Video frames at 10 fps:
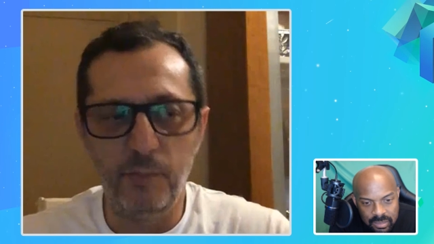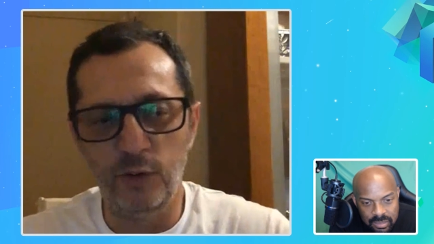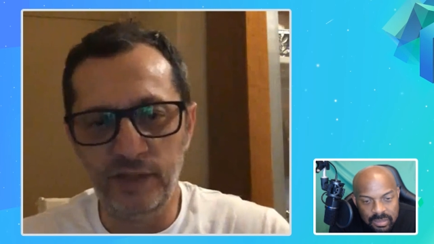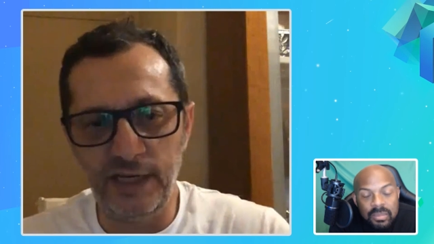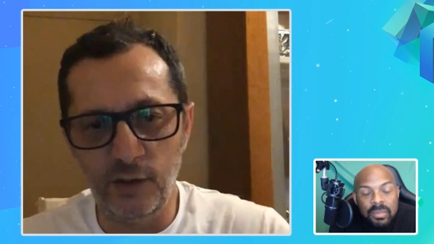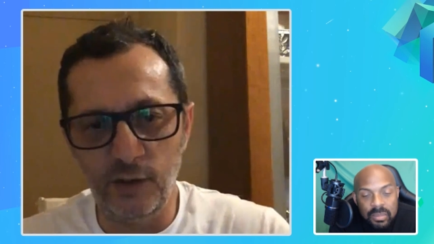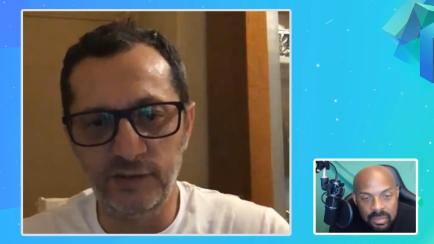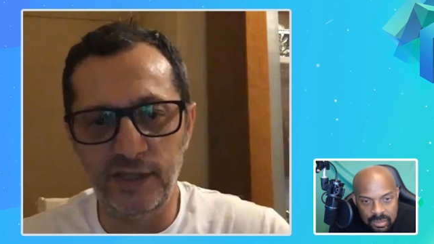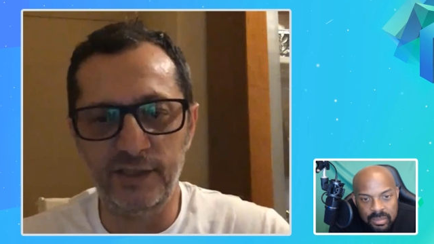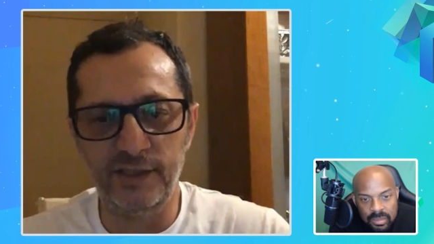Speaker 1: model
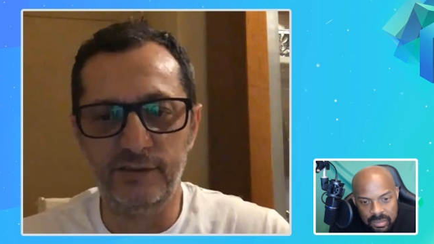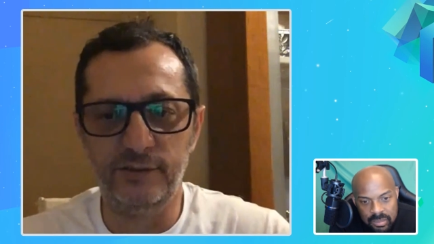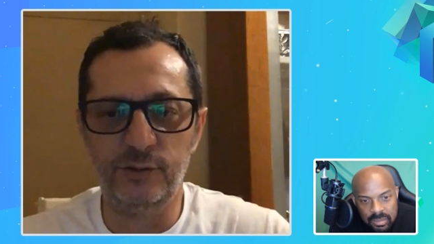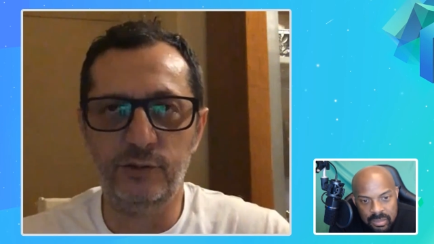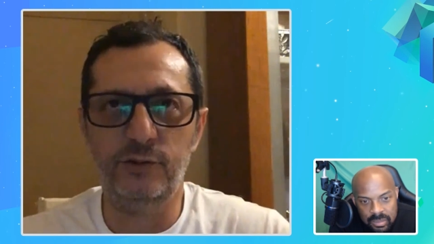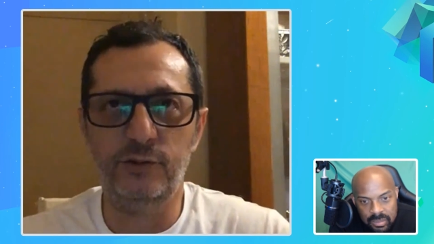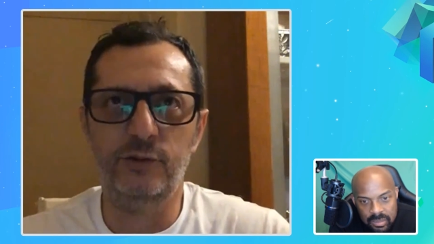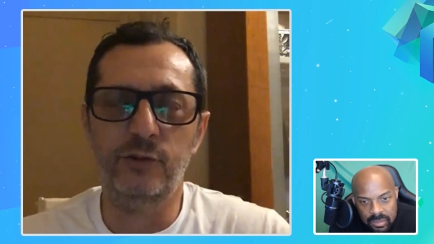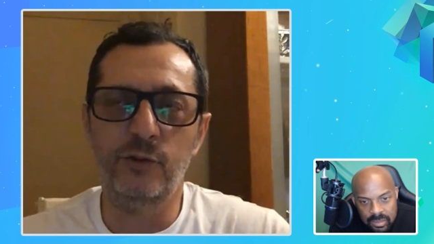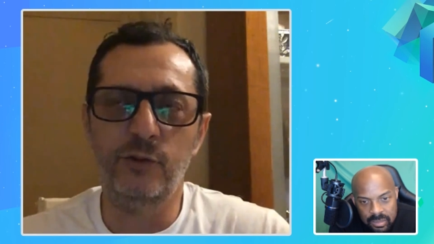in order
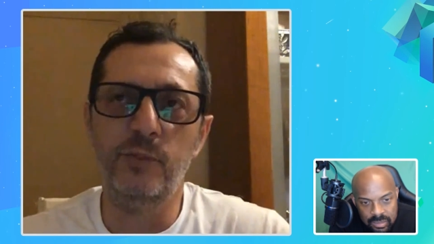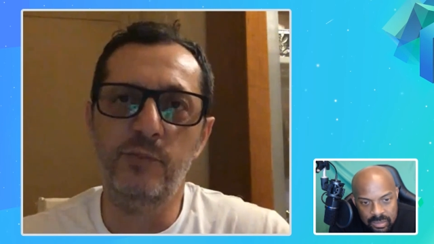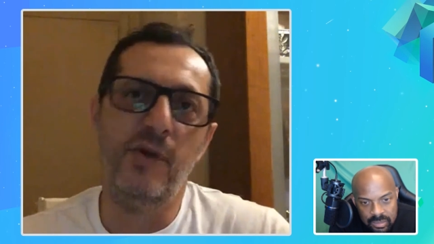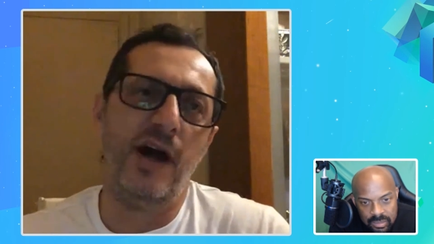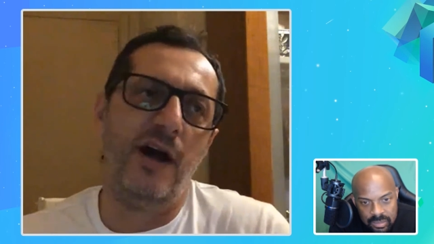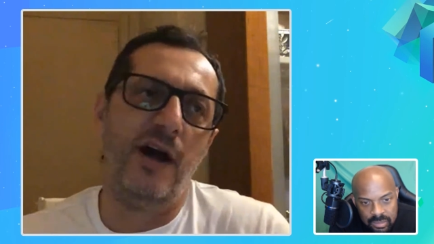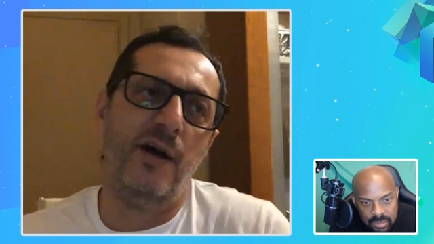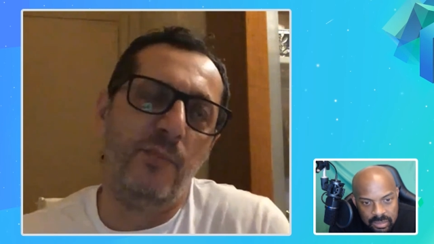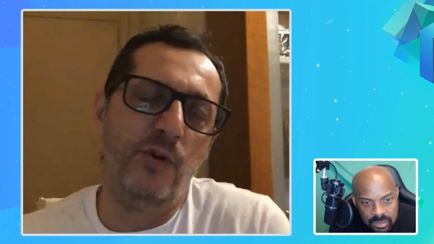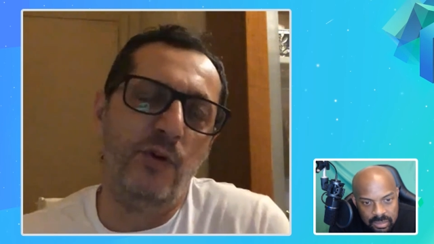to
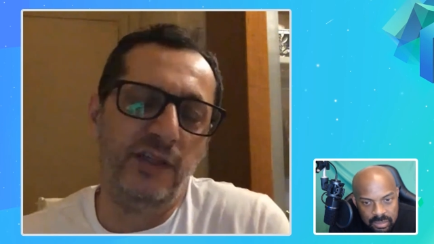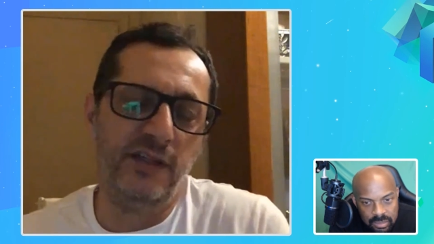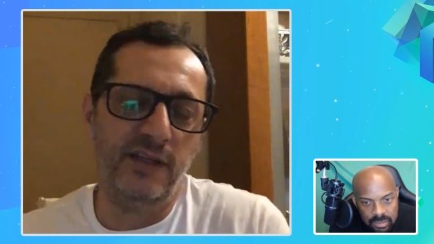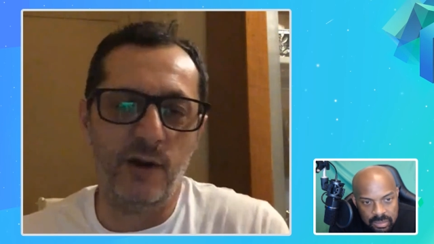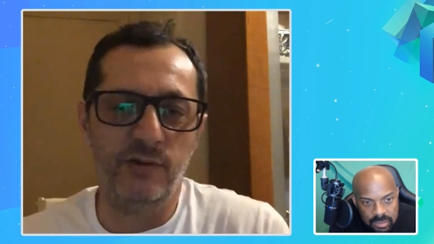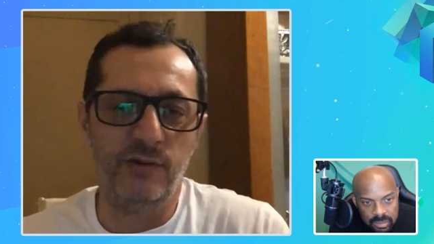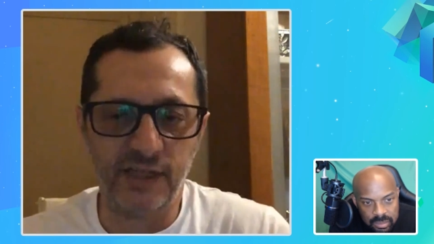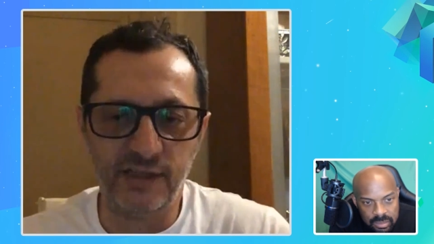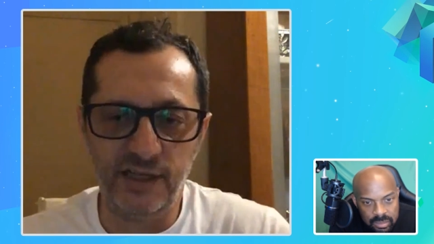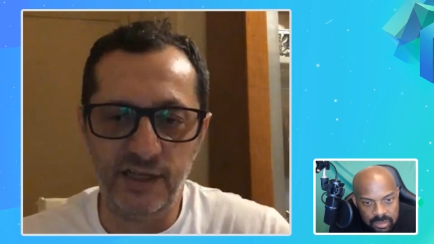put it in our
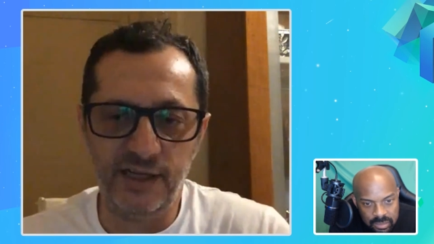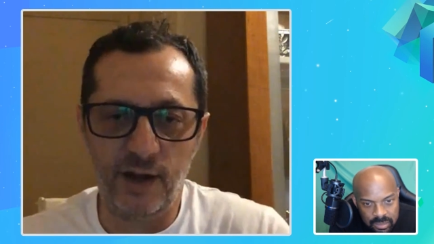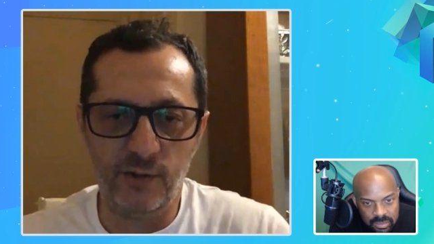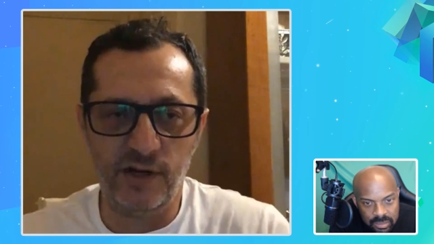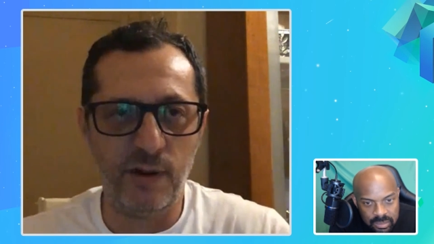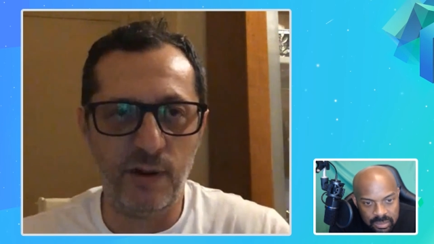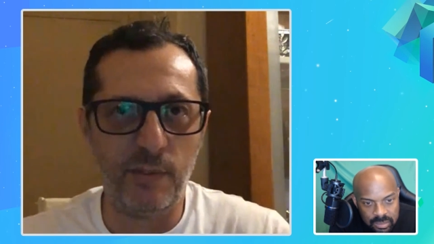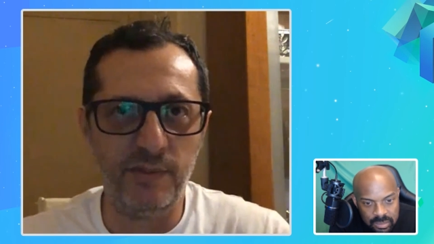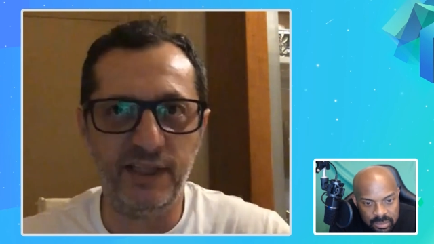in our web